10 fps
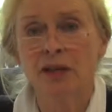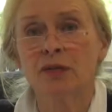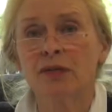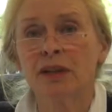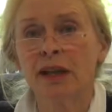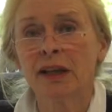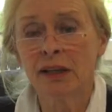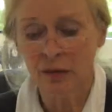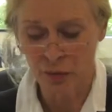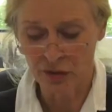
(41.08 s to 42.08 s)
Today,
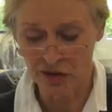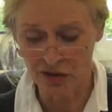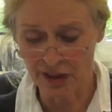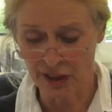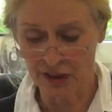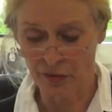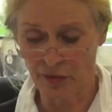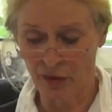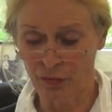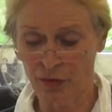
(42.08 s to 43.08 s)
we start
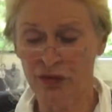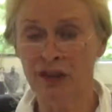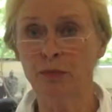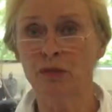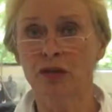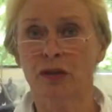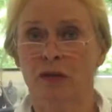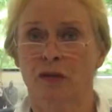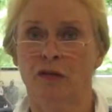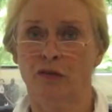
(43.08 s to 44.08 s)
with a
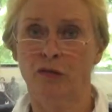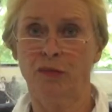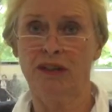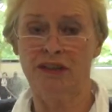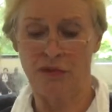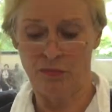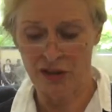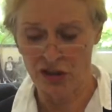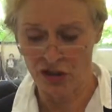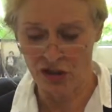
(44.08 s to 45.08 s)
perception of
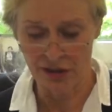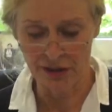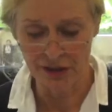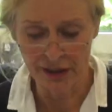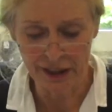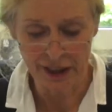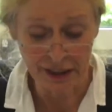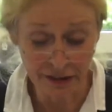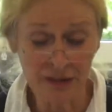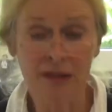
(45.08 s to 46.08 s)
participation
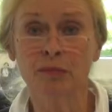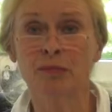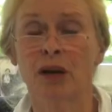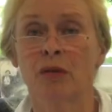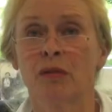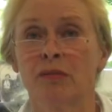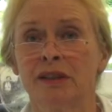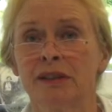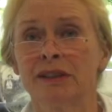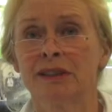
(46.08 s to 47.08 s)
and
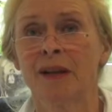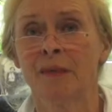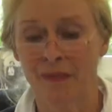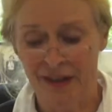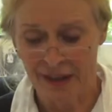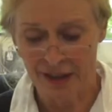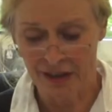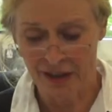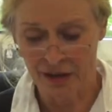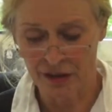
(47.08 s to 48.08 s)
empowerment
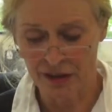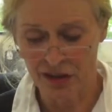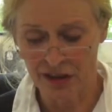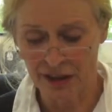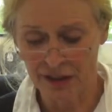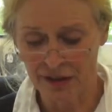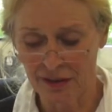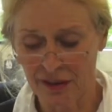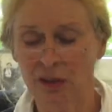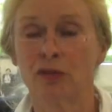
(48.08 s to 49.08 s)
in heritage studies
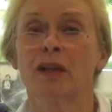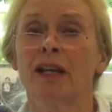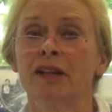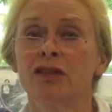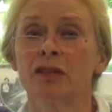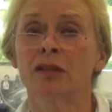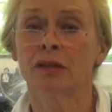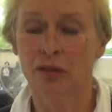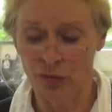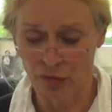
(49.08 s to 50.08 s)
in
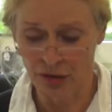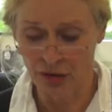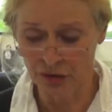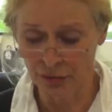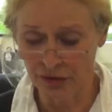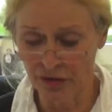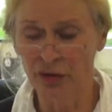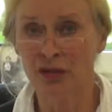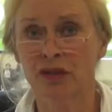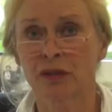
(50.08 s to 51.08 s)
relation to
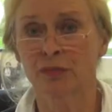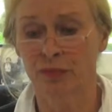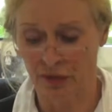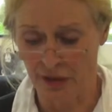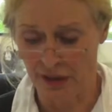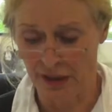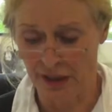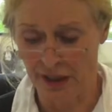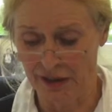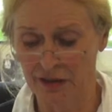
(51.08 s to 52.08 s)
entrepreneurship
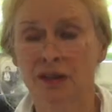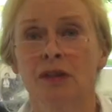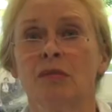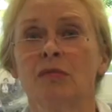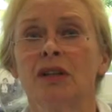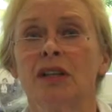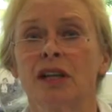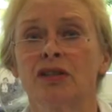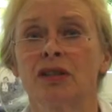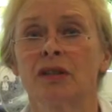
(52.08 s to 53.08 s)
and
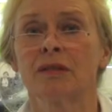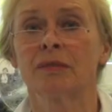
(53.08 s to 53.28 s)
mediation.